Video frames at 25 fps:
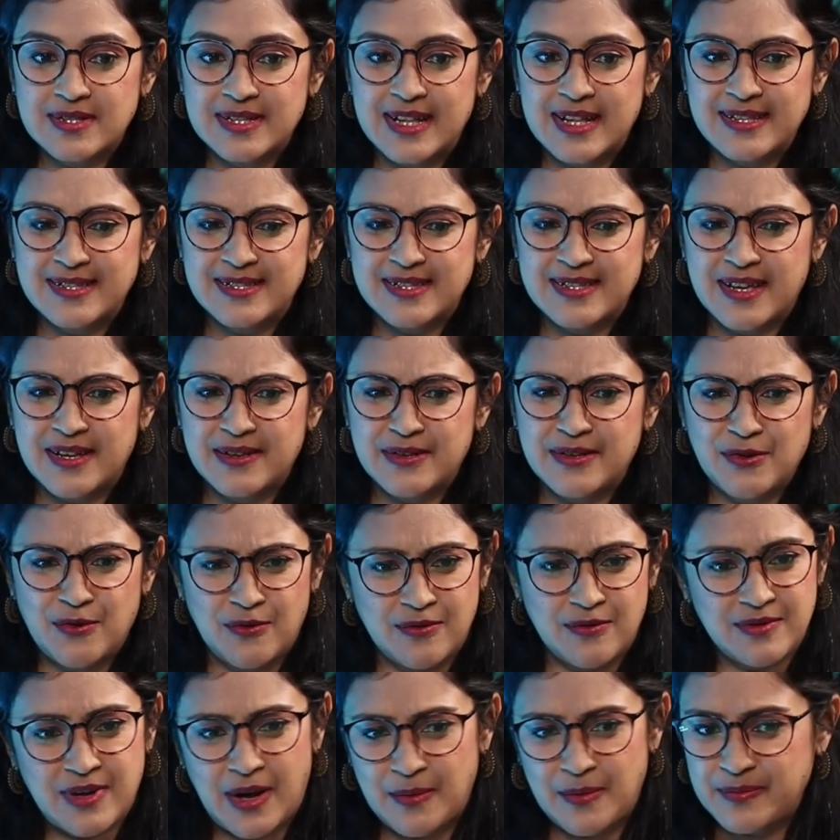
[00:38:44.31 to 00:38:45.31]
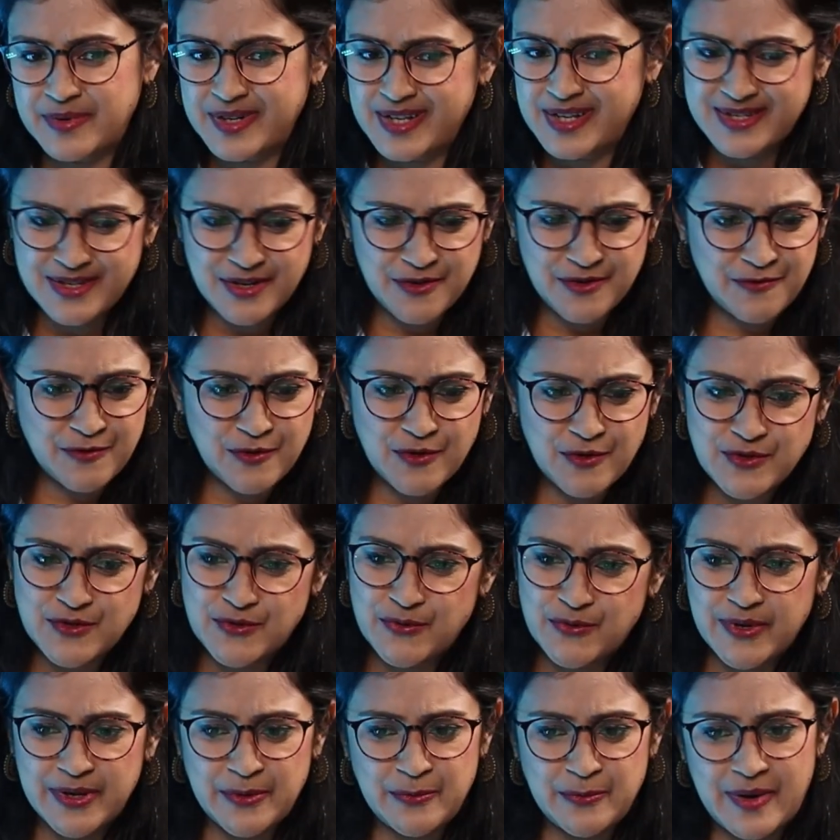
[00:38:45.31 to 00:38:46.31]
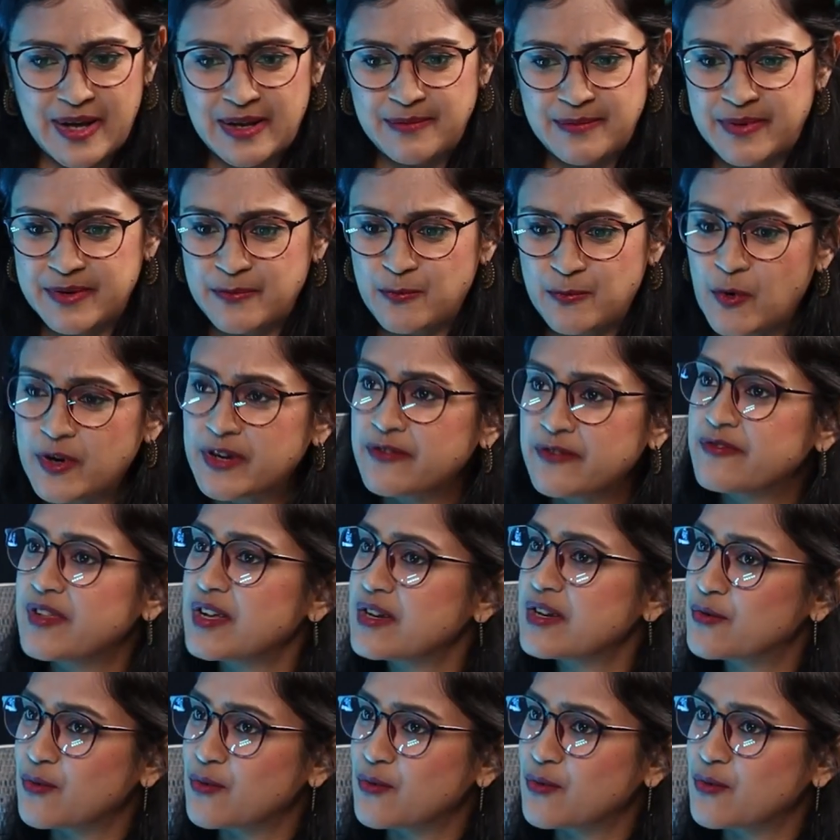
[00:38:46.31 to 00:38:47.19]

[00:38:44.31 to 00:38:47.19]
let's say you know companies are of course doing well, but what if they